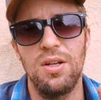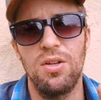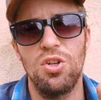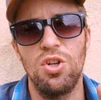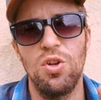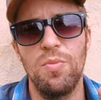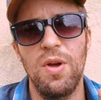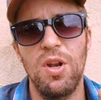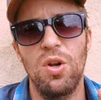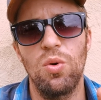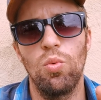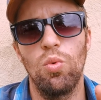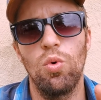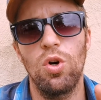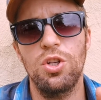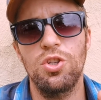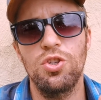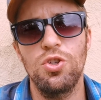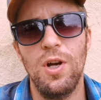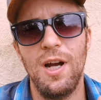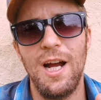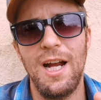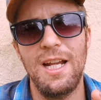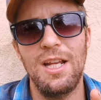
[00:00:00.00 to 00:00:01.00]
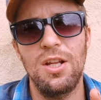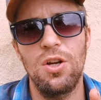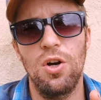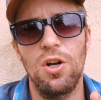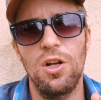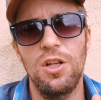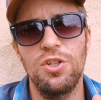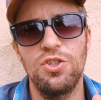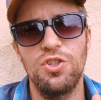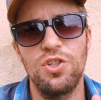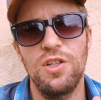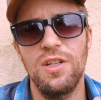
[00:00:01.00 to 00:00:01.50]
No matter what your
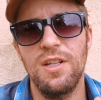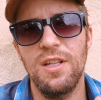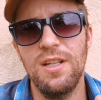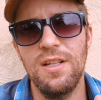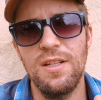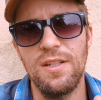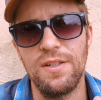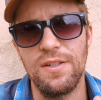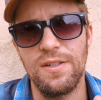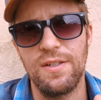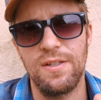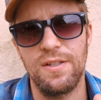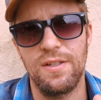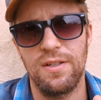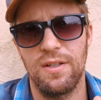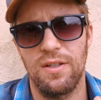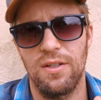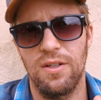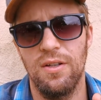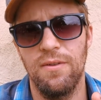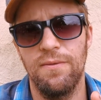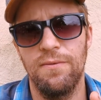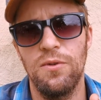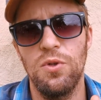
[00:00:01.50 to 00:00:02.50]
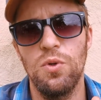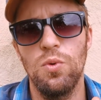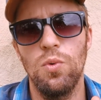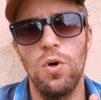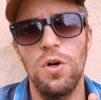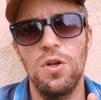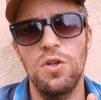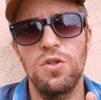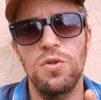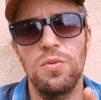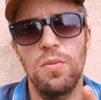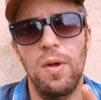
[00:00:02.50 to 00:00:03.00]
ideology is, if you
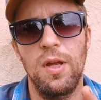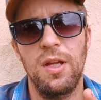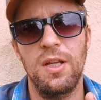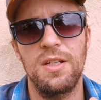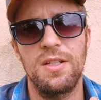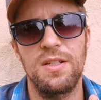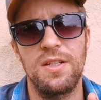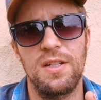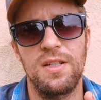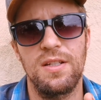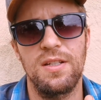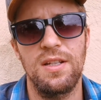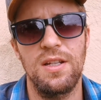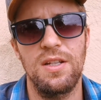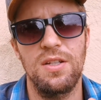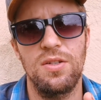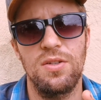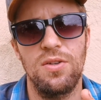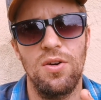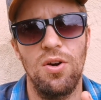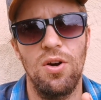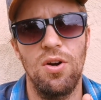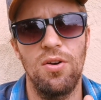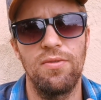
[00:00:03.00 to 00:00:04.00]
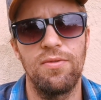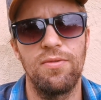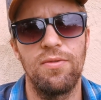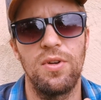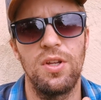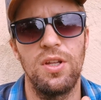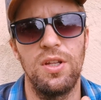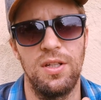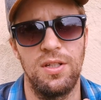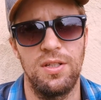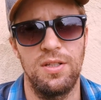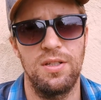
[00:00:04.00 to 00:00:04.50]
want to make a success of
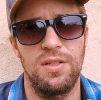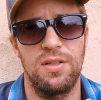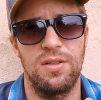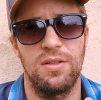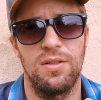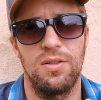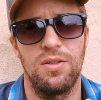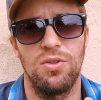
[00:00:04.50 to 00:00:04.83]
it,